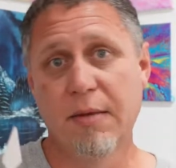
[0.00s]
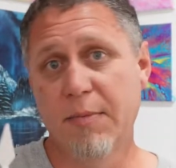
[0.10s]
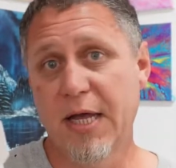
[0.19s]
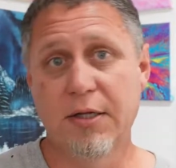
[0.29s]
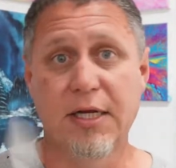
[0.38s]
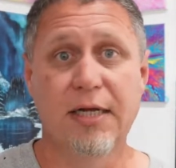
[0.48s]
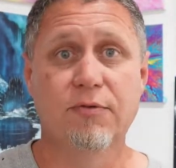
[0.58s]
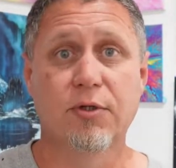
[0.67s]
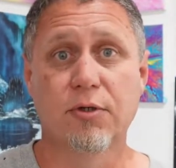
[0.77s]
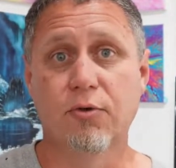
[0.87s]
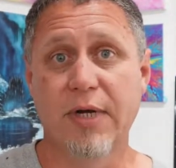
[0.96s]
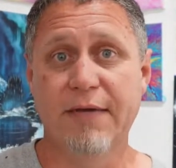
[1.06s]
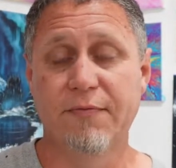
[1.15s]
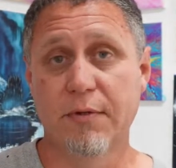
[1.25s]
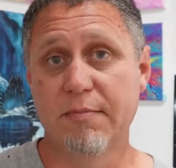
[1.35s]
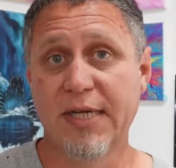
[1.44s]
Palette knives are great
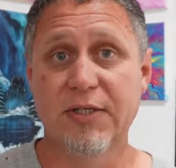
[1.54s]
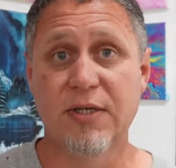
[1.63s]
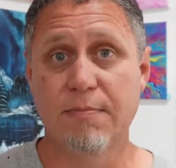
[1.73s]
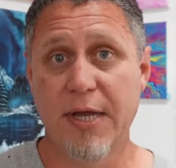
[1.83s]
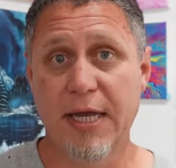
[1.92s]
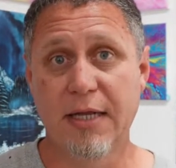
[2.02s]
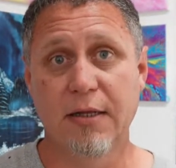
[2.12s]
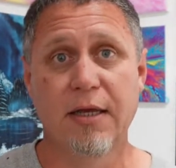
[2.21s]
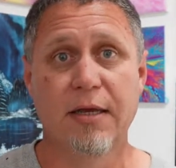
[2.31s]
for mixing paint,